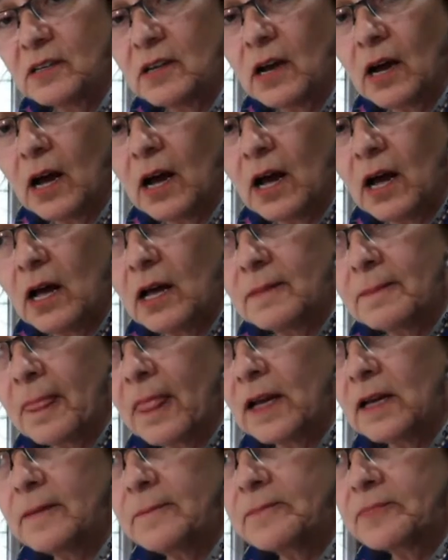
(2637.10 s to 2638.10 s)
can
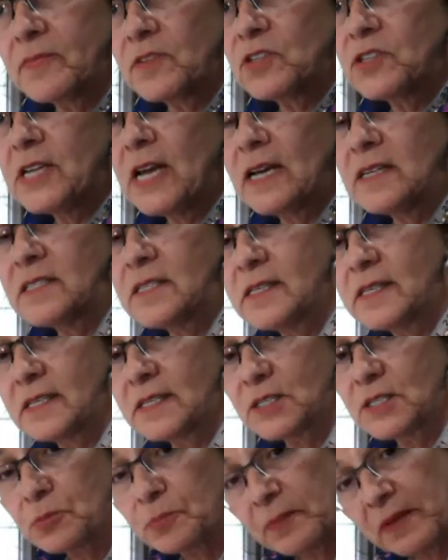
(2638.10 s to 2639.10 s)
test the
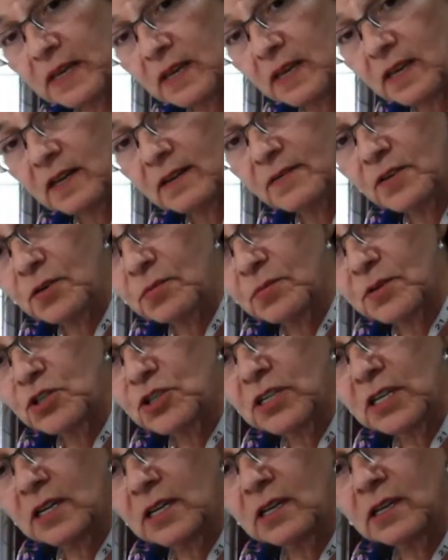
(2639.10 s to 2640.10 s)
speed of your
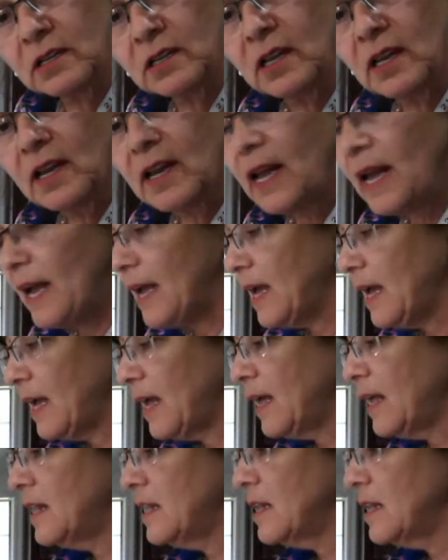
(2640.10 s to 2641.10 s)
machine.
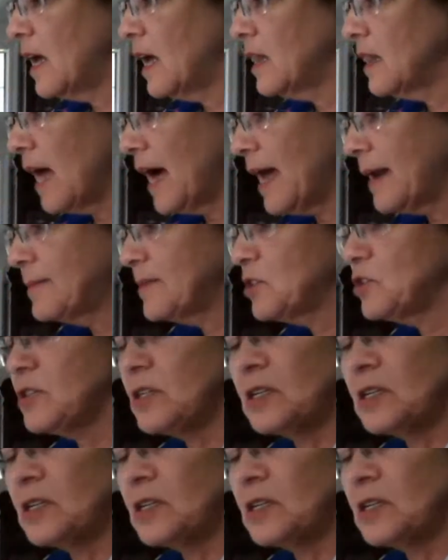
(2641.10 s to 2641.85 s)
And a lot of